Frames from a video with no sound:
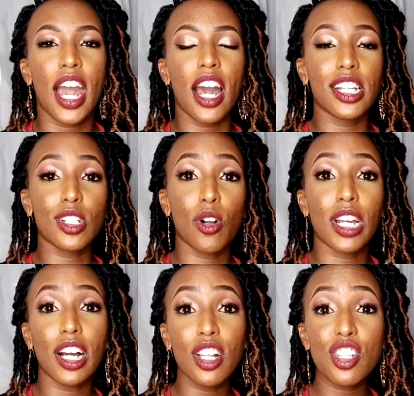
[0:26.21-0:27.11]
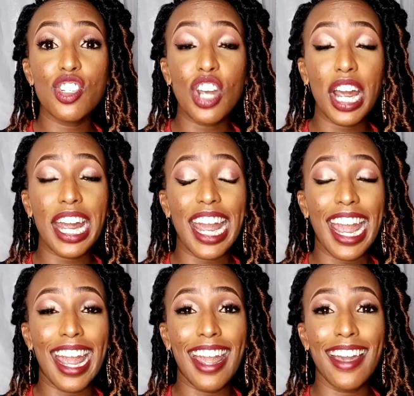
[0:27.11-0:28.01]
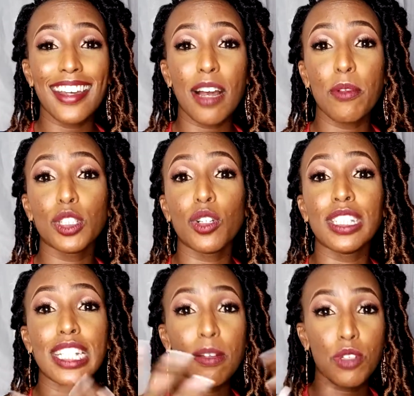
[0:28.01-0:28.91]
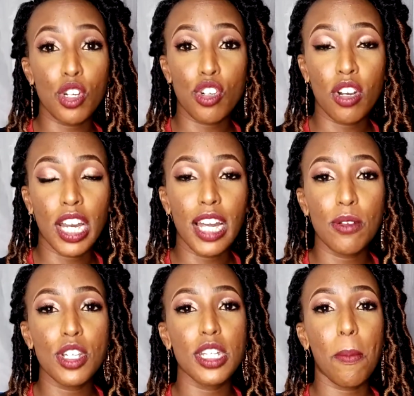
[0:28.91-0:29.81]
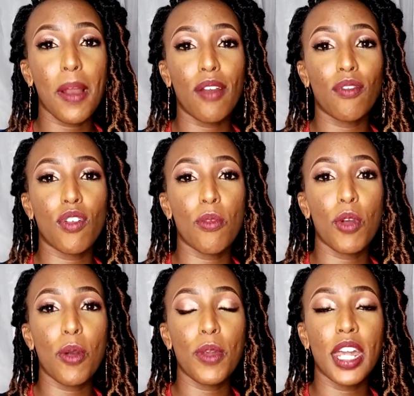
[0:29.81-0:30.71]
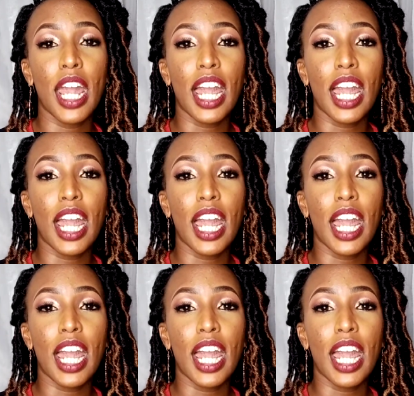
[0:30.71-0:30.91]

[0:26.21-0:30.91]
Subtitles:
It's called Health Check. And I'm also on Sitem Church Online, which is a platform where we